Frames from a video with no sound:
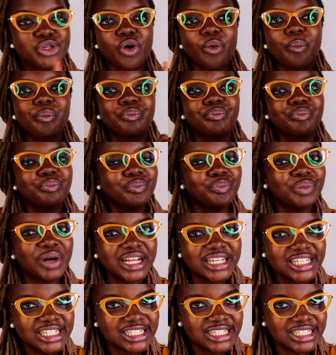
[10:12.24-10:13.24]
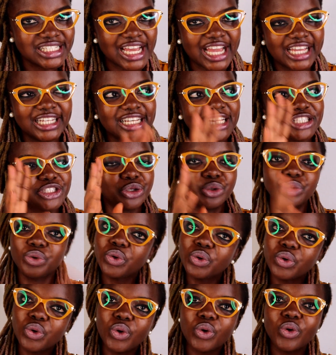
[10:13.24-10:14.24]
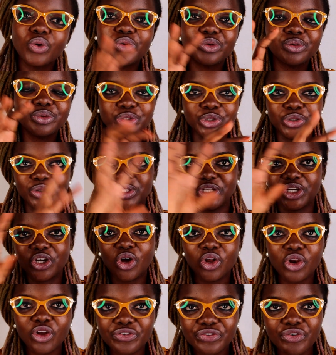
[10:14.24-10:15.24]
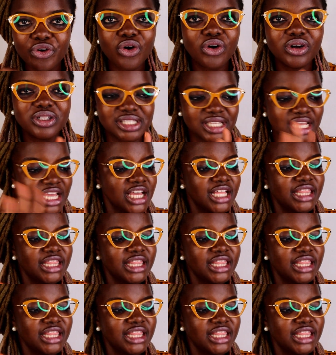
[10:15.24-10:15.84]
your branding design, that's your logo, the color fonts,